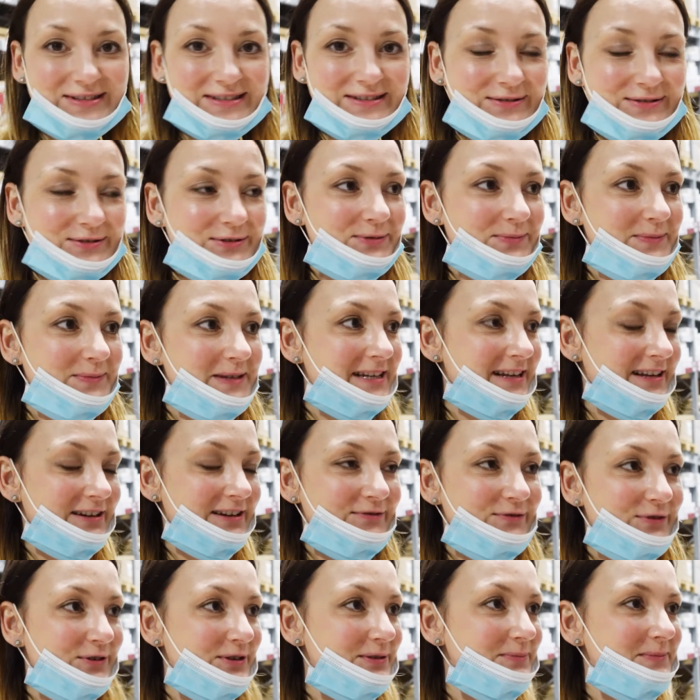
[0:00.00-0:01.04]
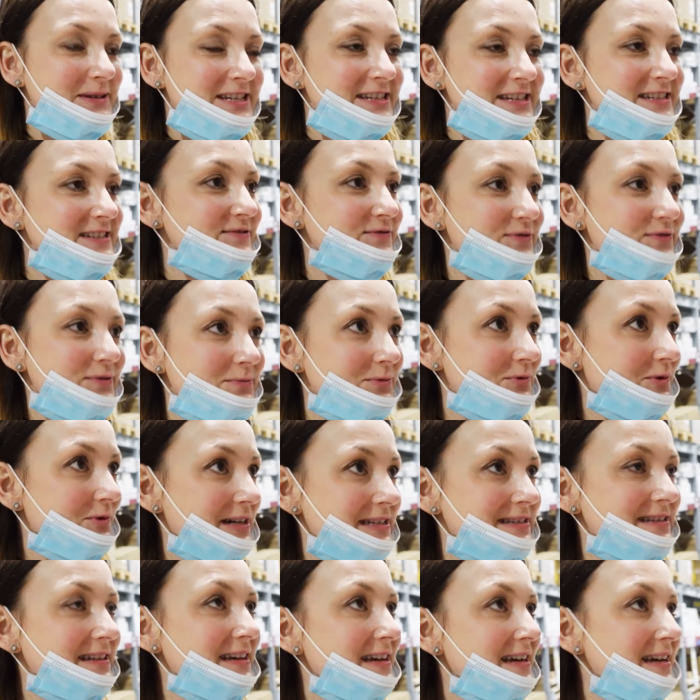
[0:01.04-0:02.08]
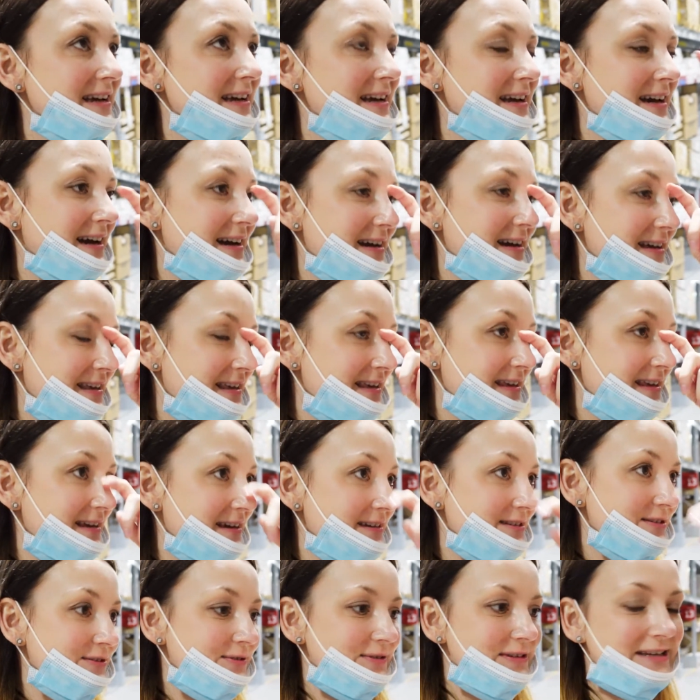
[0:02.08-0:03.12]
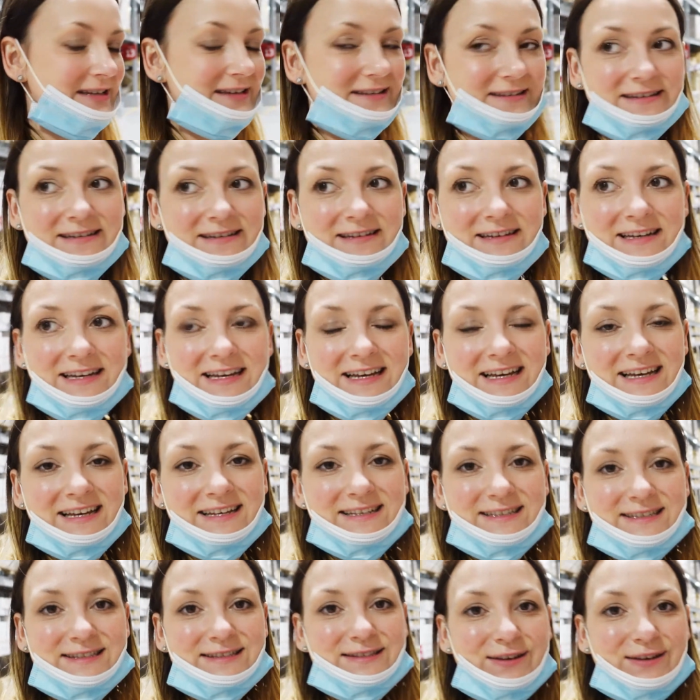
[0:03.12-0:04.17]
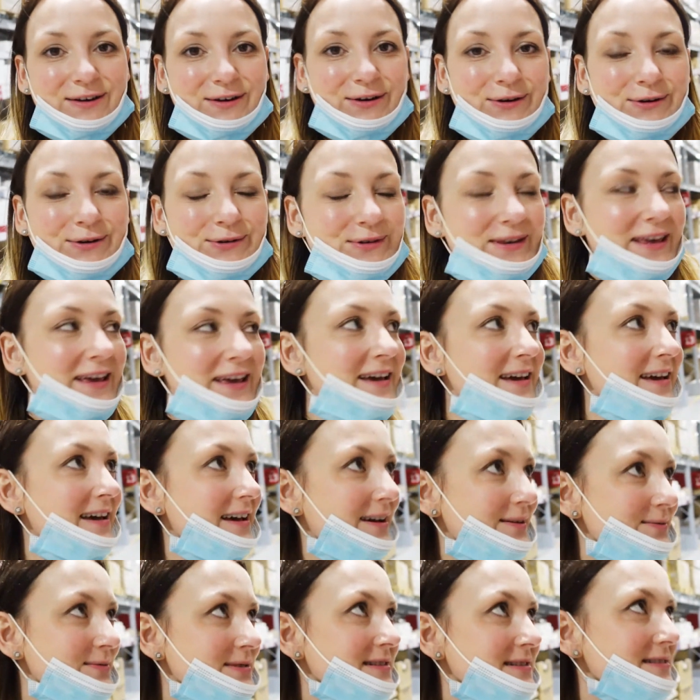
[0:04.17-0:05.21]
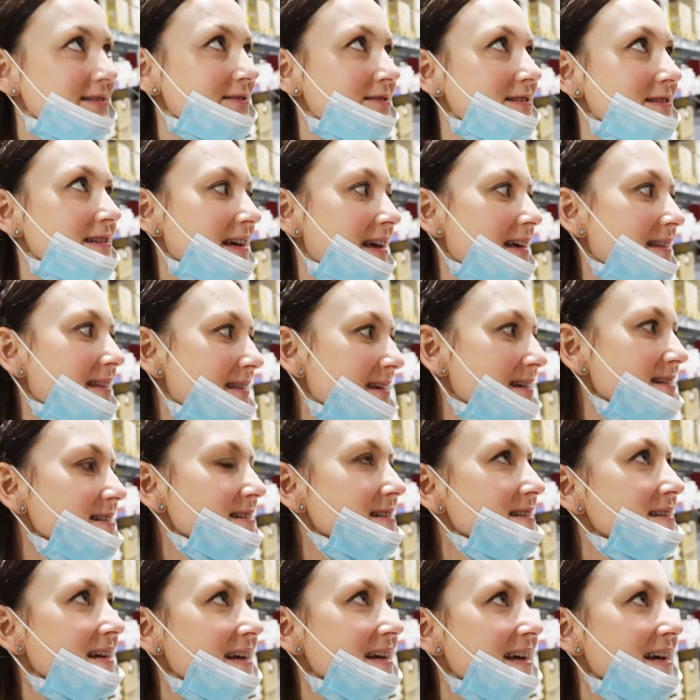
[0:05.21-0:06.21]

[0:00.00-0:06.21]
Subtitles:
it took me like 40 minutes from one IKEA to another. So yeah, I'm just gonna get this.